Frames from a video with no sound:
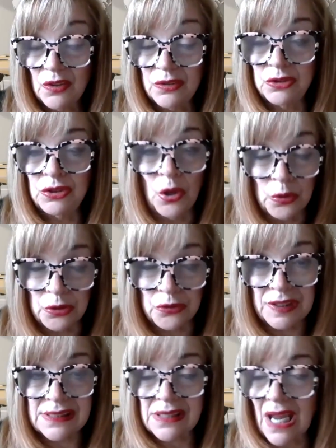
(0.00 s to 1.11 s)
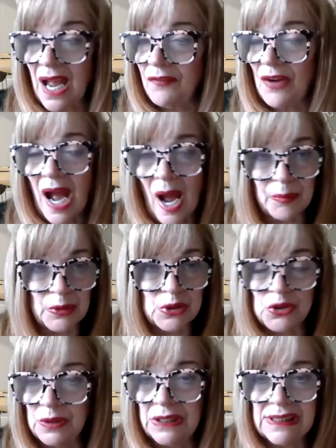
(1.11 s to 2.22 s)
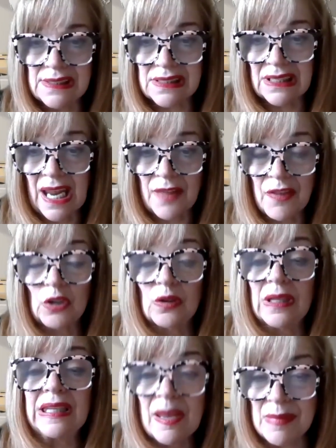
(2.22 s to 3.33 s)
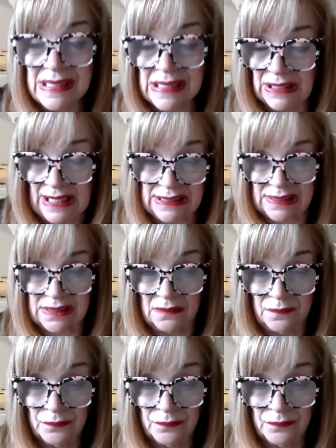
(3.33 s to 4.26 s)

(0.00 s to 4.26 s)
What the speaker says: notaries have opportunities today that are limitless.